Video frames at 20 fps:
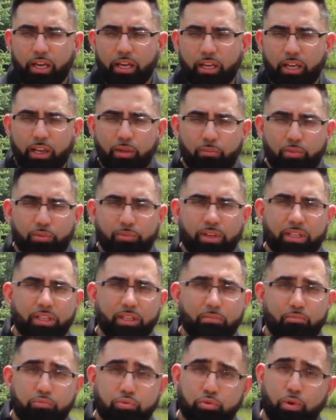
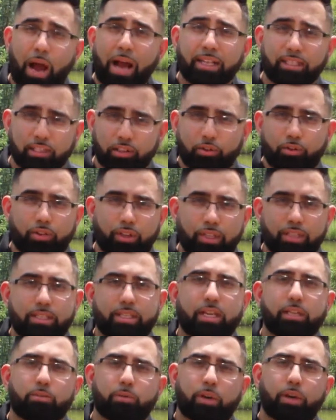implementing practical things.
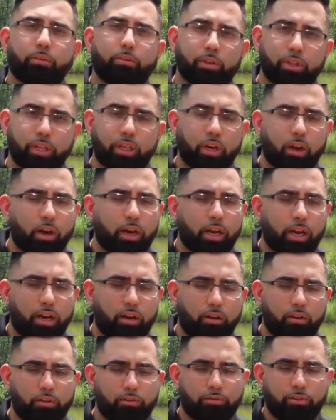That's what I really got
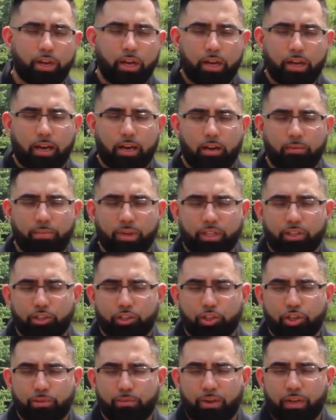out of
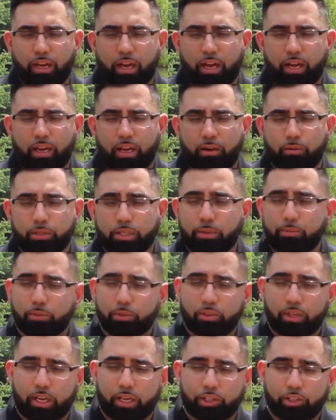mentorship, and I was
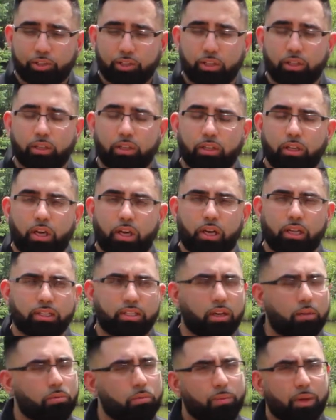able to actually
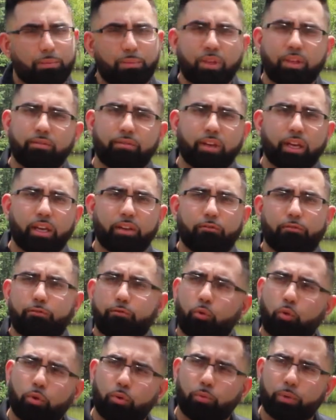double my PVA in
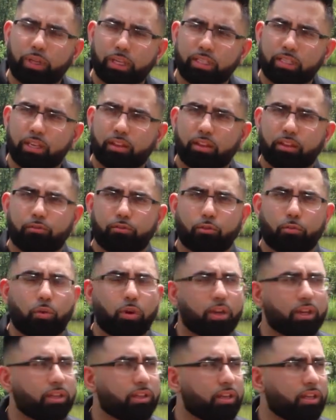4 weeks, I think, for
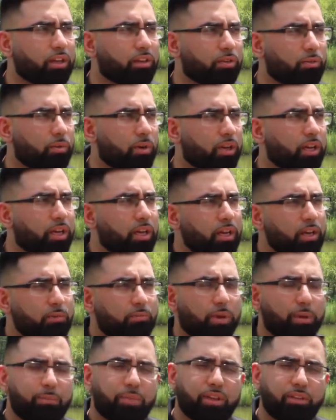one, and the other one,
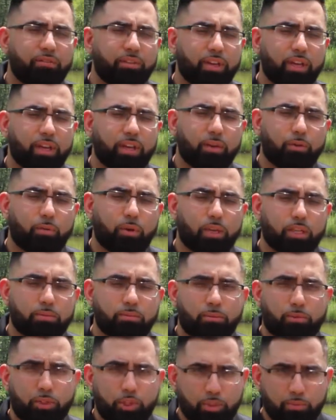my PVA
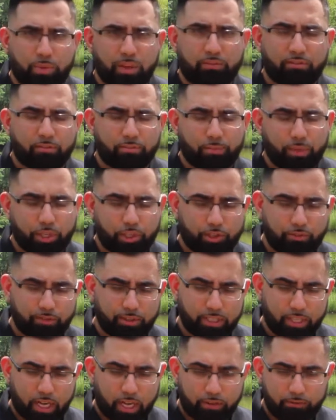which is patient
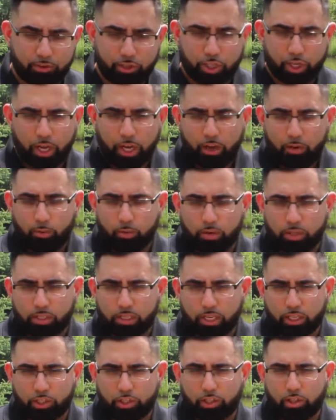visit average, was
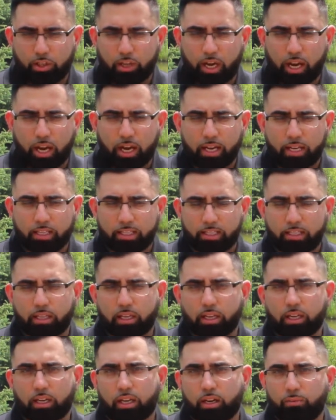actually the highest
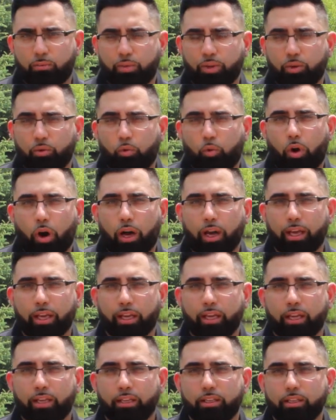company-wide.
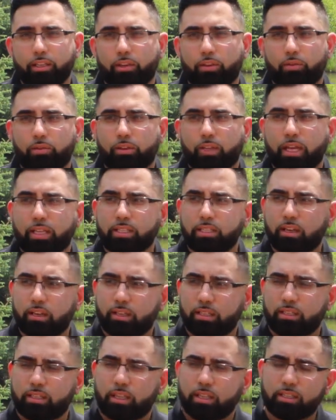And that's
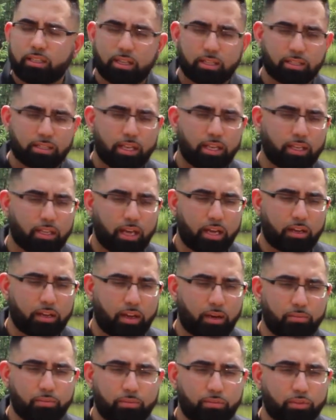not saying that
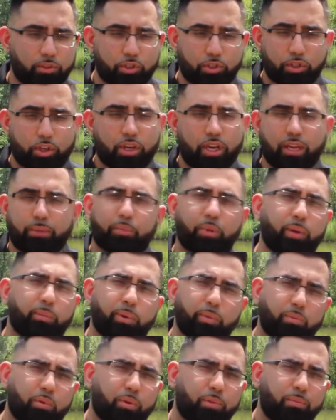I'm just good at bringing
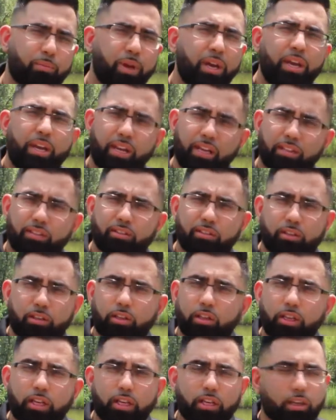people into the
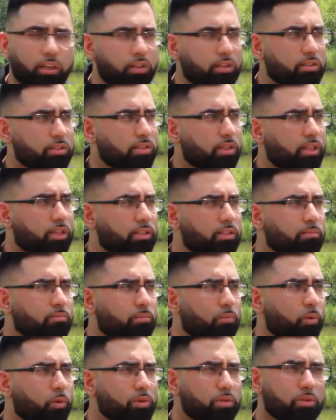clinic. It's
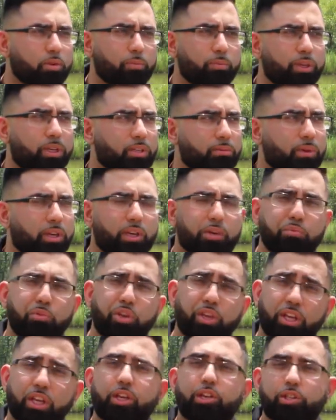more so because my
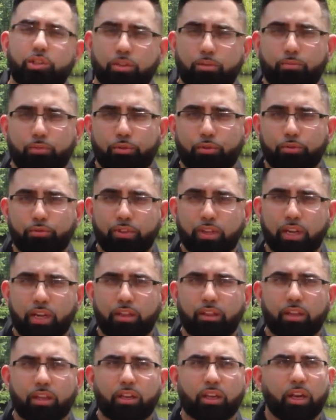communication improved, and I
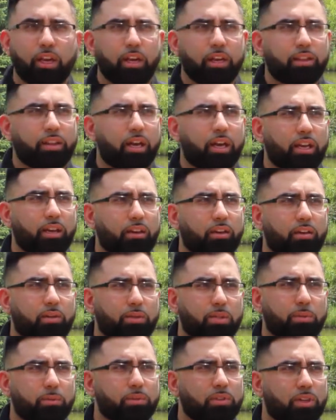think that I
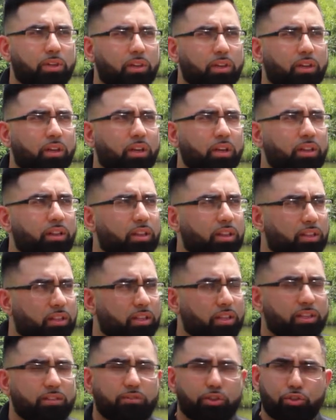was able to let
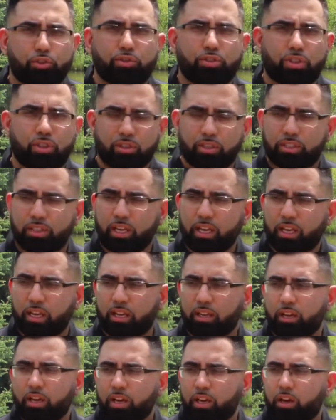the individuals
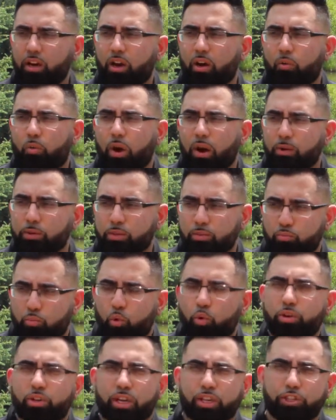understand why it was
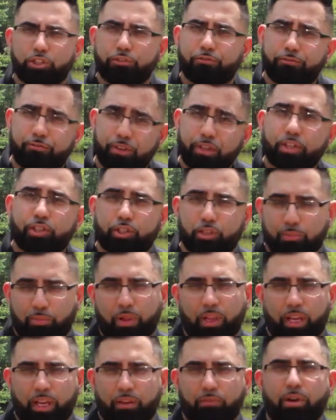important to actually finish the
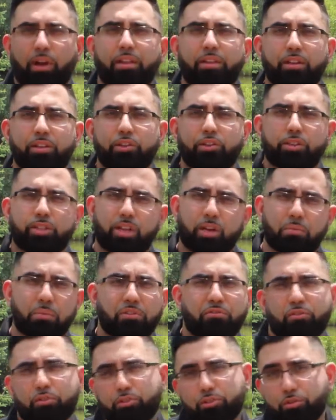plan rather than just come
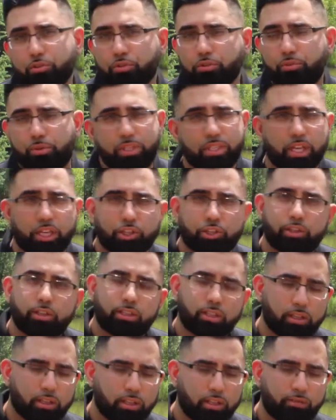in for 2 to 3
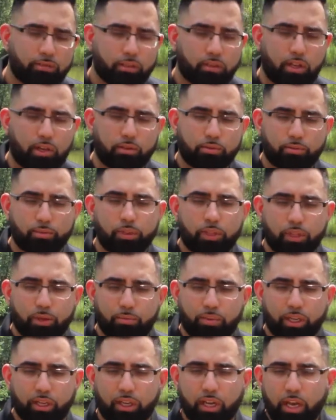sessions and leave. So that was really a
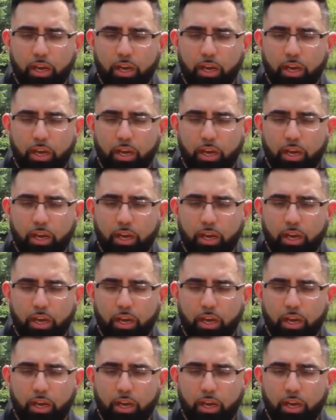big